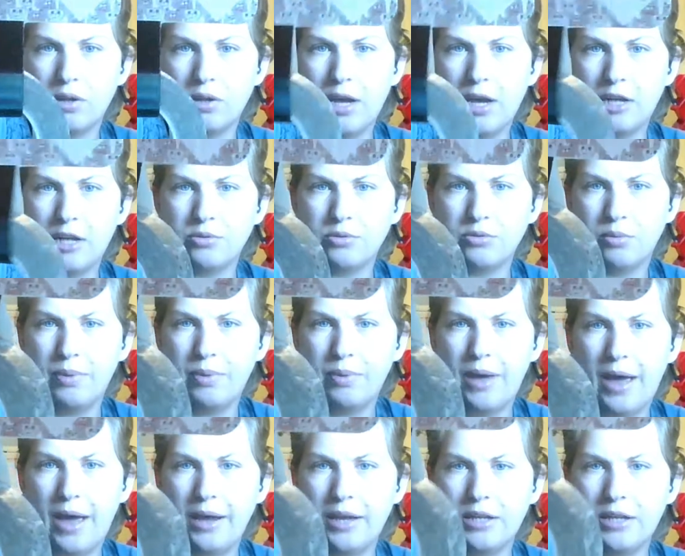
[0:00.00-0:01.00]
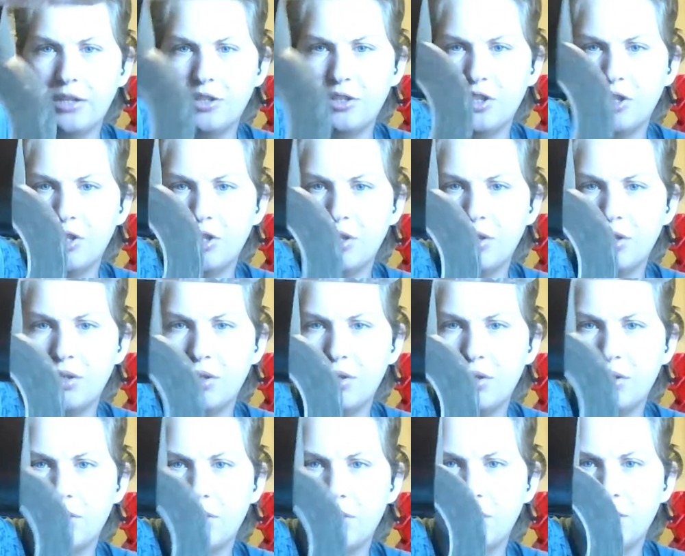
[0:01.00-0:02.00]
the actual package.
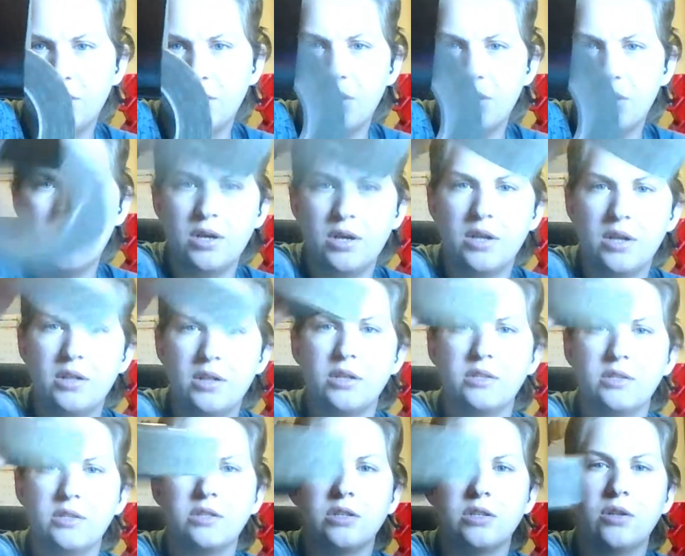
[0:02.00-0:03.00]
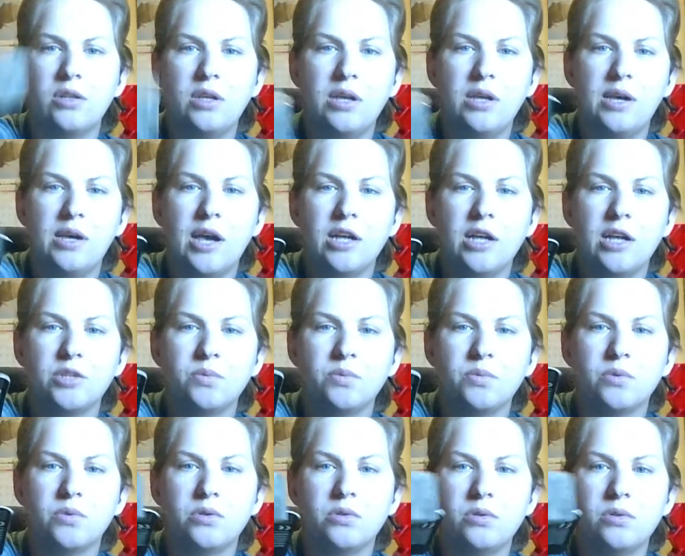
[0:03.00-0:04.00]
And this is on the
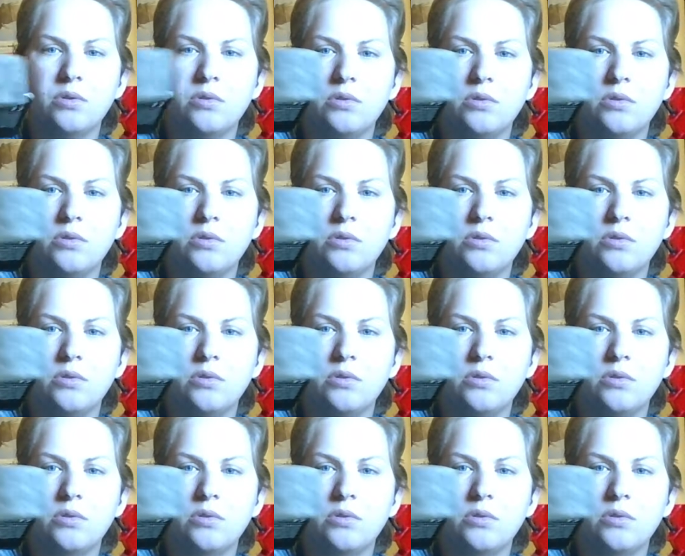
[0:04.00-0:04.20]
actual